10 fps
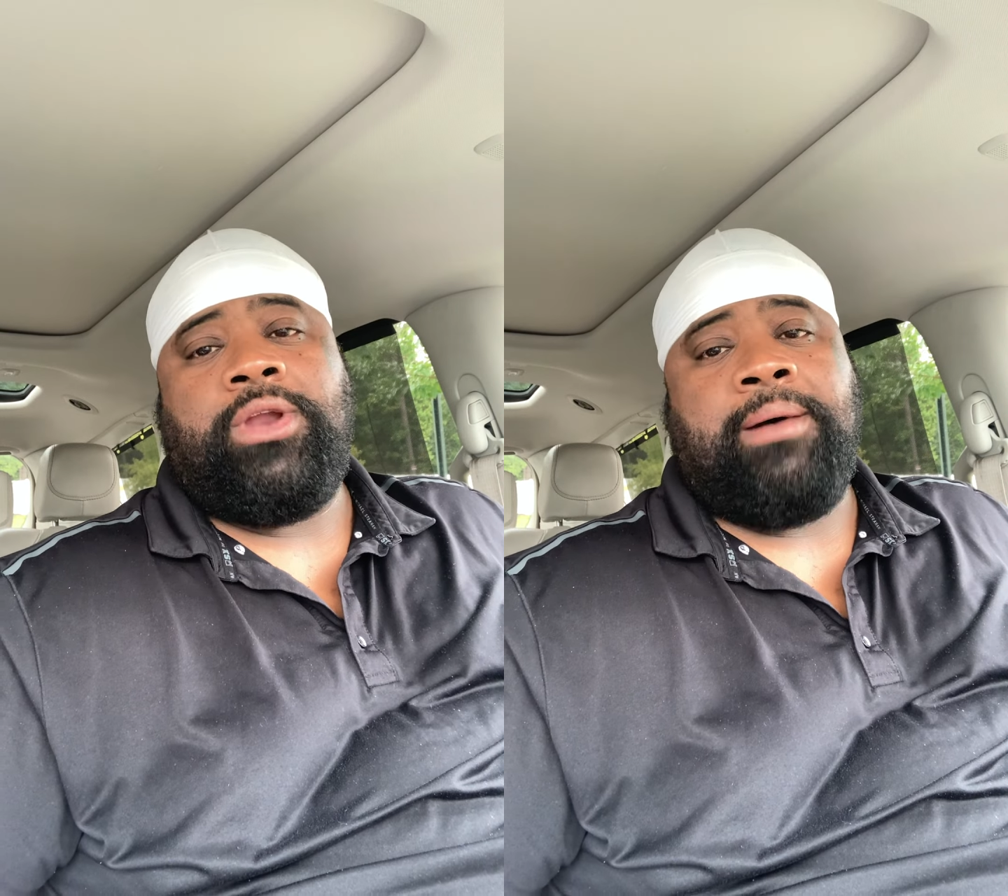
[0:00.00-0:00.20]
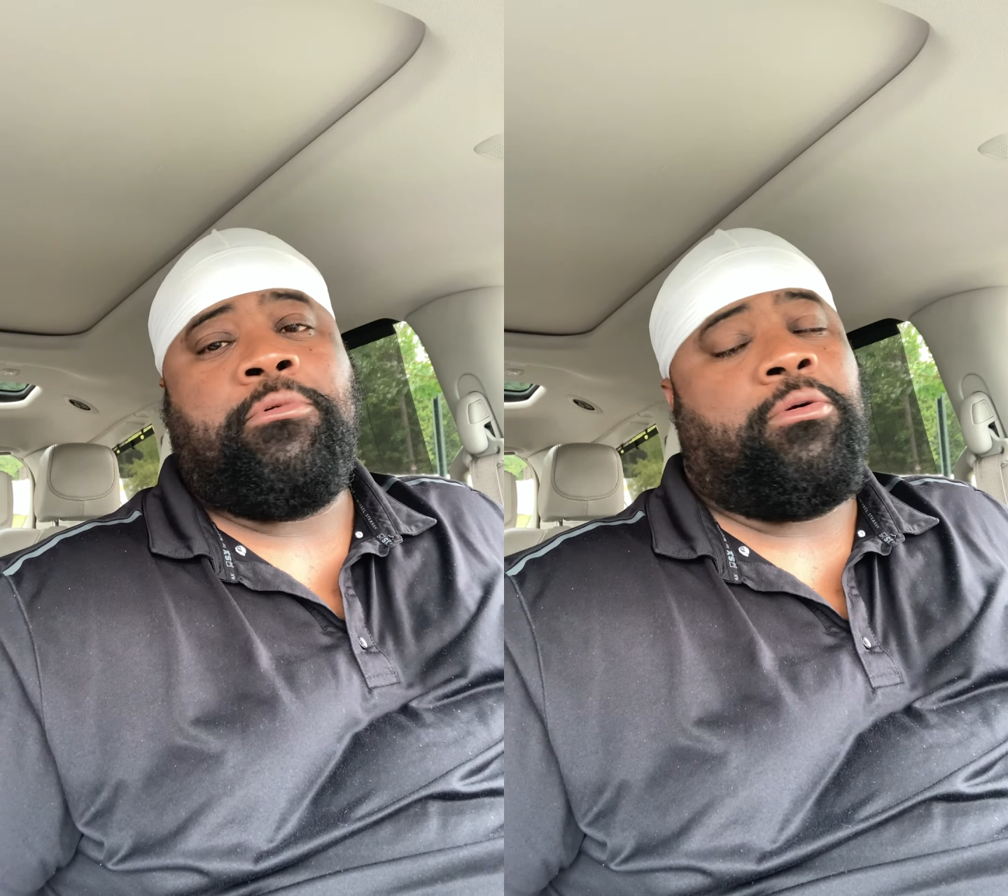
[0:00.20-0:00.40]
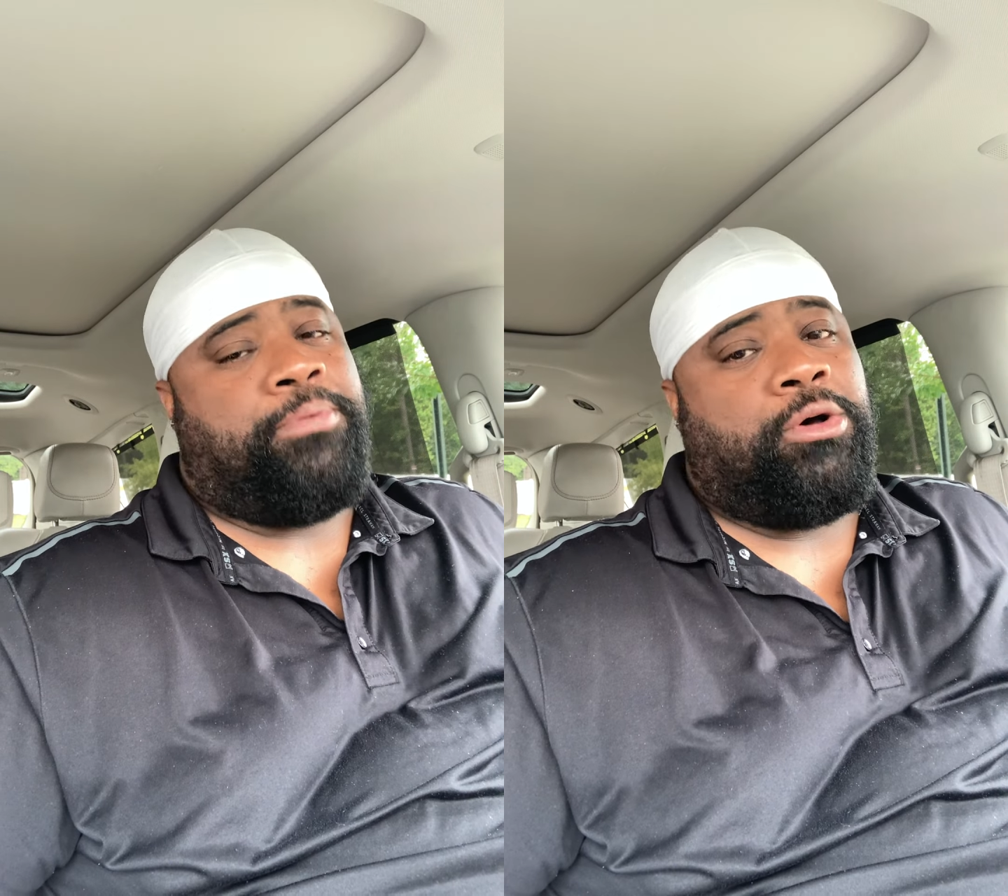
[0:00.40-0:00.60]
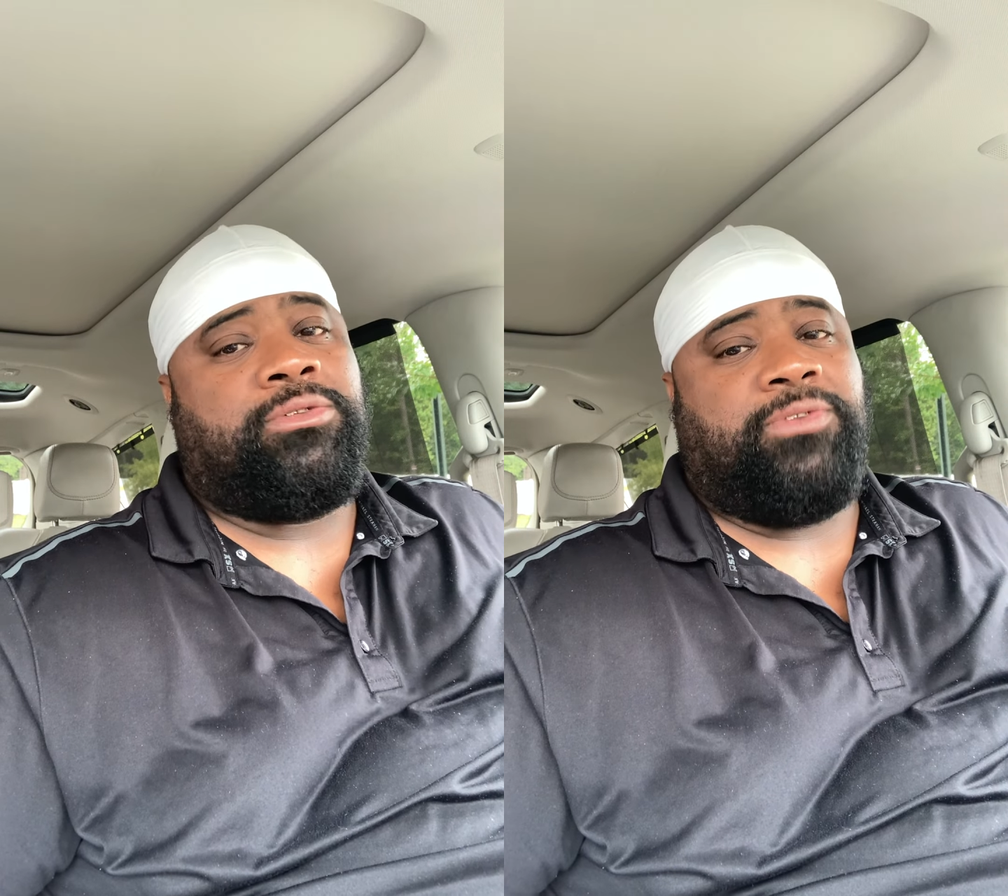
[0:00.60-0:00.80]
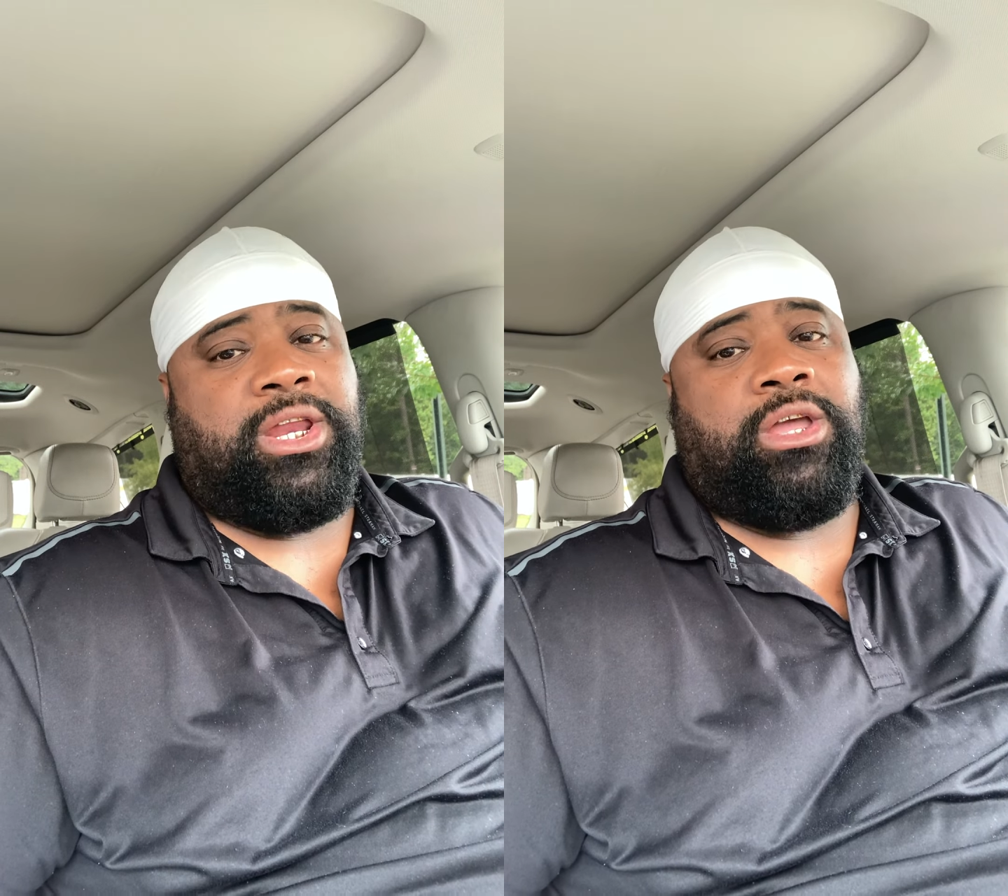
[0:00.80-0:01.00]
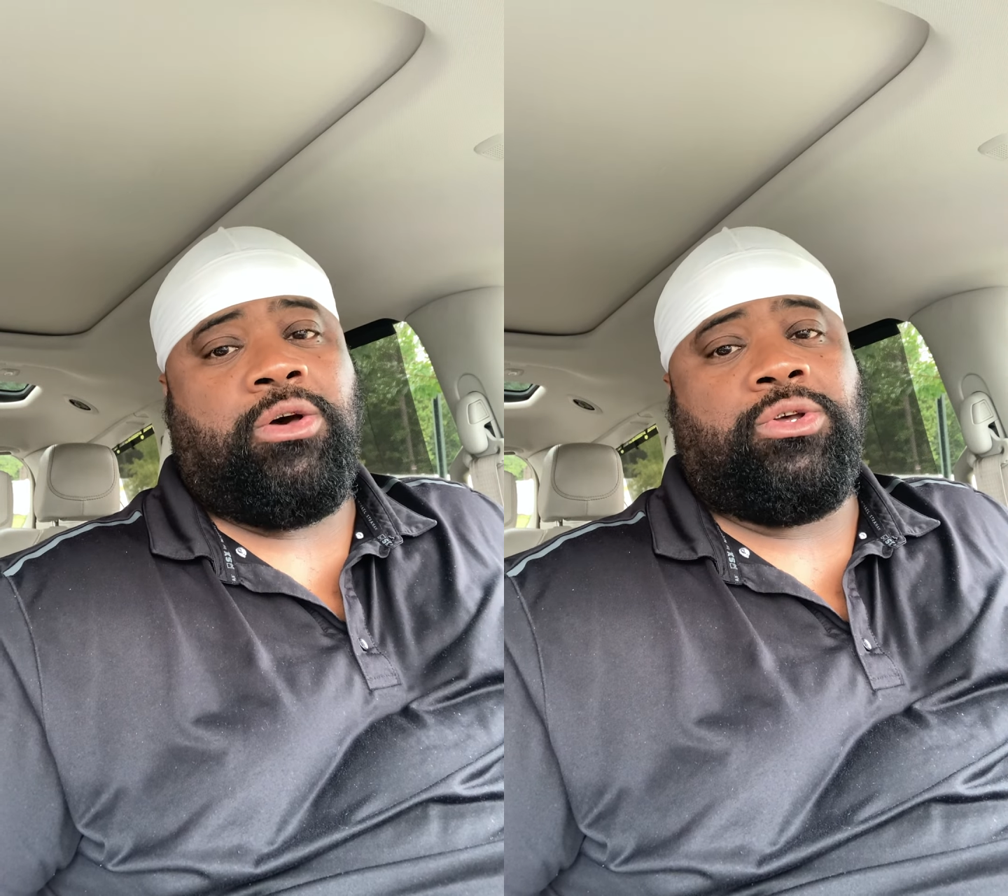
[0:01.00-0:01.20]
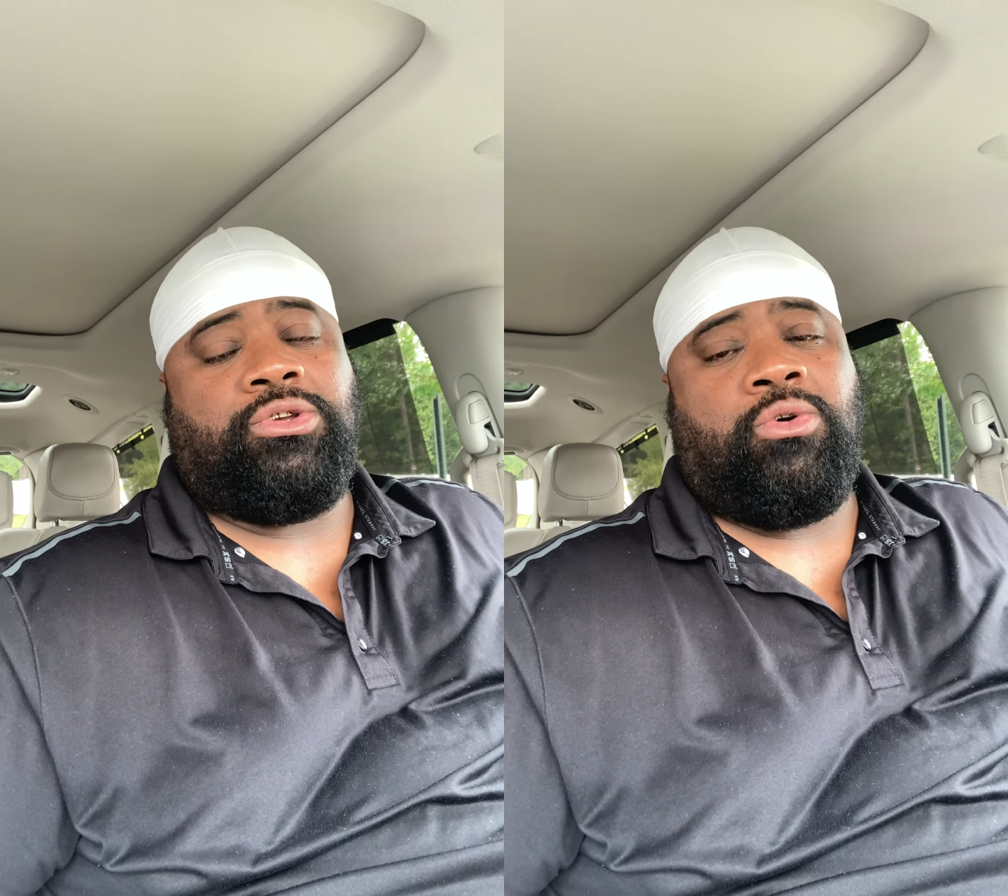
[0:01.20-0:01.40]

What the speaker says: I'm going to post videos